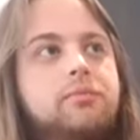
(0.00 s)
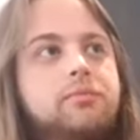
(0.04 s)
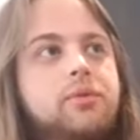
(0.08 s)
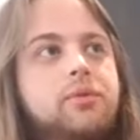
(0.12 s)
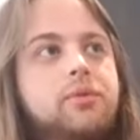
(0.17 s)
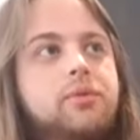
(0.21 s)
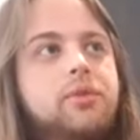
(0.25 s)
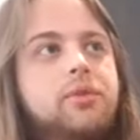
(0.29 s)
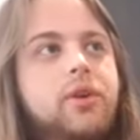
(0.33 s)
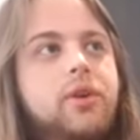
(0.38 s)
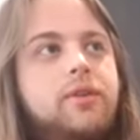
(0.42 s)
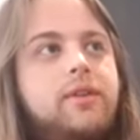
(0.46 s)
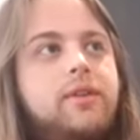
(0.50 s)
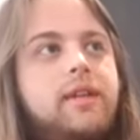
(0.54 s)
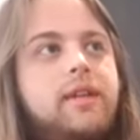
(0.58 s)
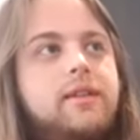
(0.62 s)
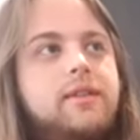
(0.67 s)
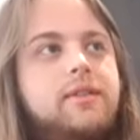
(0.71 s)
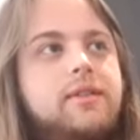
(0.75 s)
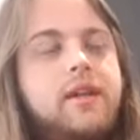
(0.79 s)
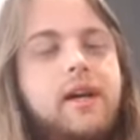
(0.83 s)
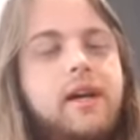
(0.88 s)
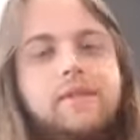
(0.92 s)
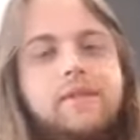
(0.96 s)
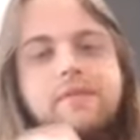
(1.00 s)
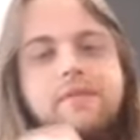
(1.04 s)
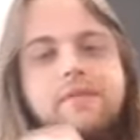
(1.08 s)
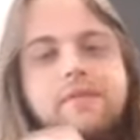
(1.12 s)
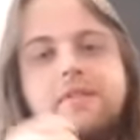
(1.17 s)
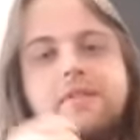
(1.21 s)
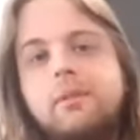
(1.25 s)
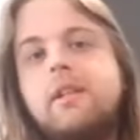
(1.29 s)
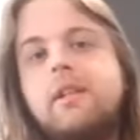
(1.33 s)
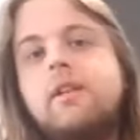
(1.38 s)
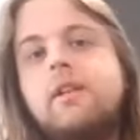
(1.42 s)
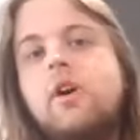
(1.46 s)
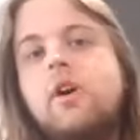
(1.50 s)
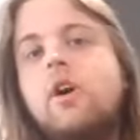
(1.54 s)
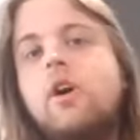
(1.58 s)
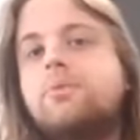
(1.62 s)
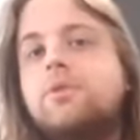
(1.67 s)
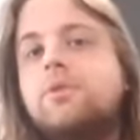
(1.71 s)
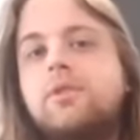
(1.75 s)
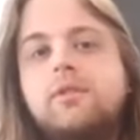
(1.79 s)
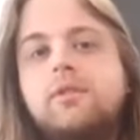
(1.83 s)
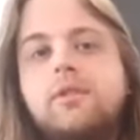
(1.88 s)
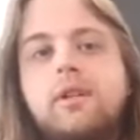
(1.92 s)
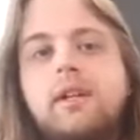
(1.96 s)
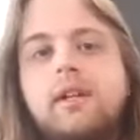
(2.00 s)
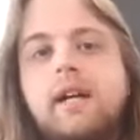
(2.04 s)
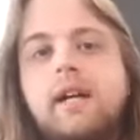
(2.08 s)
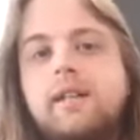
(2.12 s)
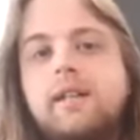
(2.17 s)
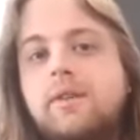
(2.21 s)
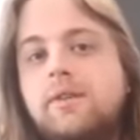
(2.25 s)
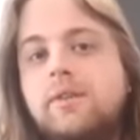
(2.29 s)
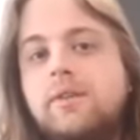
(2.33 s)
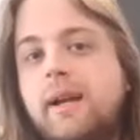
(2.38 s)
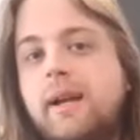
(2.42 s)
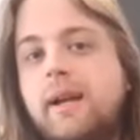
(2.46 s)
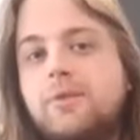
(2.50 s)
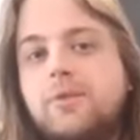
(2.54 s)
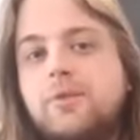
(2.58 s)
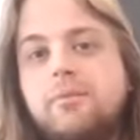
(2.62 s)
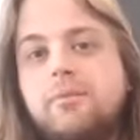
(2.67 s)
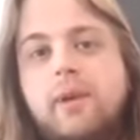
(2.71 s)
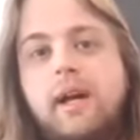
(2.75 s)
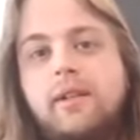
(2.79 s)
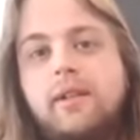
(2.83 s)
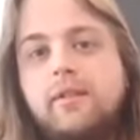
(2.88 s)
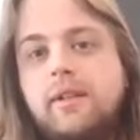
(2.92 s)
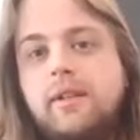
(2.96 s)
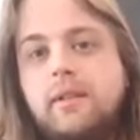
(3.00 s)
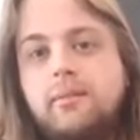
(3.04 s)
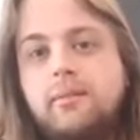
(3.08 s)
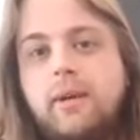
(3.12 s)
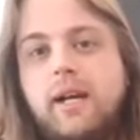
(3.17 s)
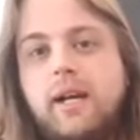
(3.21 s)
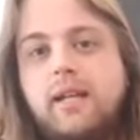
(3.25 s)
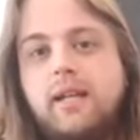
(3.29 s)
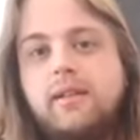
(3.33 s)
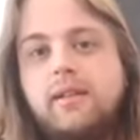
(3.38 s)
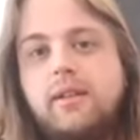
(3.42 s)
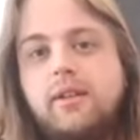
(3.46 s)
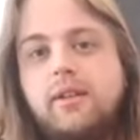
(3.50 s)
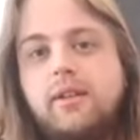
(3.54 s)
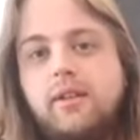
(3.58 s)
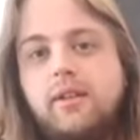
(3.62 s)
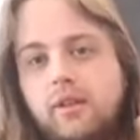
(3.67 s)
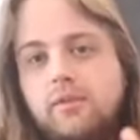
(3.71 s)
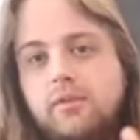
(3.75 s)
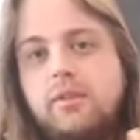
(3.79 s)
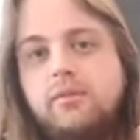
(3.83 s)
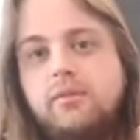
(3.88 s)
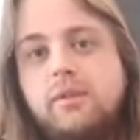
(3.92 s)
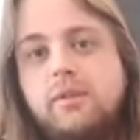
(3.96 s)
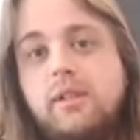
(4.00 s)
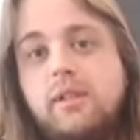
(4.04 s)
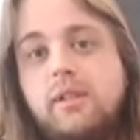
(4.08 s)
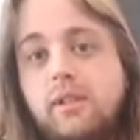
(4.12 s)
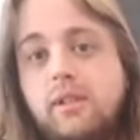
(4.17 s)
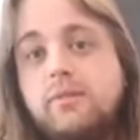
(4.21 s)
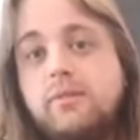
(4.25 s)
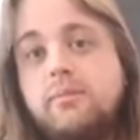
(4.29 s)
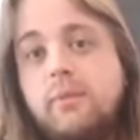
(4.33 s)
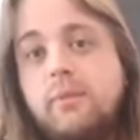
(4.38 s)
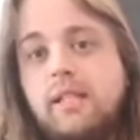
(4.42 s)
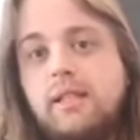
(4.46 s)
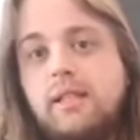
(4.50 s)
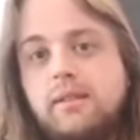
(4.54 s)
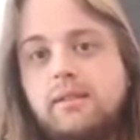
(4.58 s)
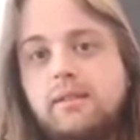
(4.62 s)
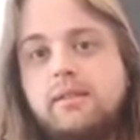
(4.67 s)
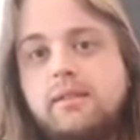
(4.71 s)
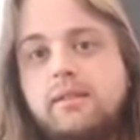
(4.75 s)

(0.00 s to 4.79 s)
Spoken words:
you don't get this kind of splitting option. You can't use major and minor in a minor. You can only really use minor.